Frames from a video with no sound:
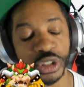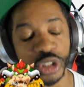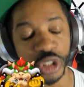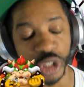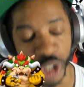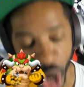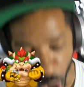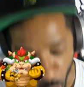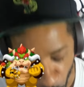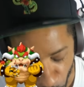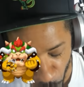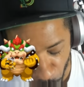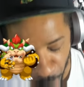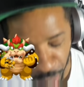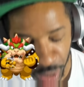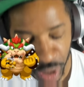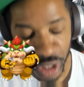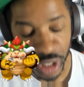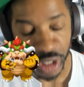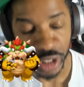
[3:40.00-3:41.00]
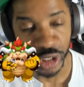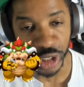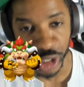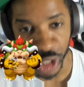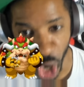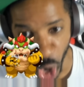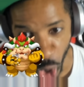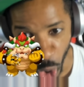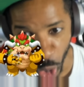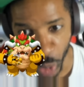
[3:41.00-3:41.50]
dope,
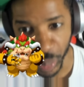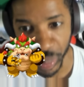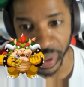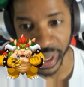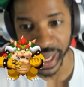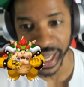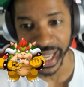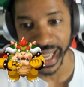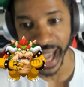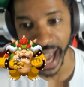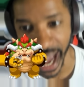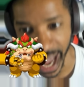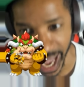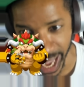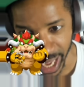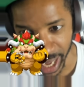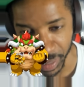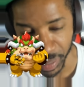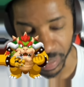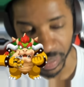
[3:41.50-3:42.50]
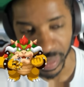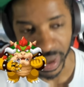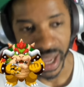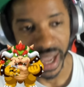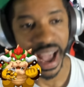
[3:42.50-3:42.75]
dope game.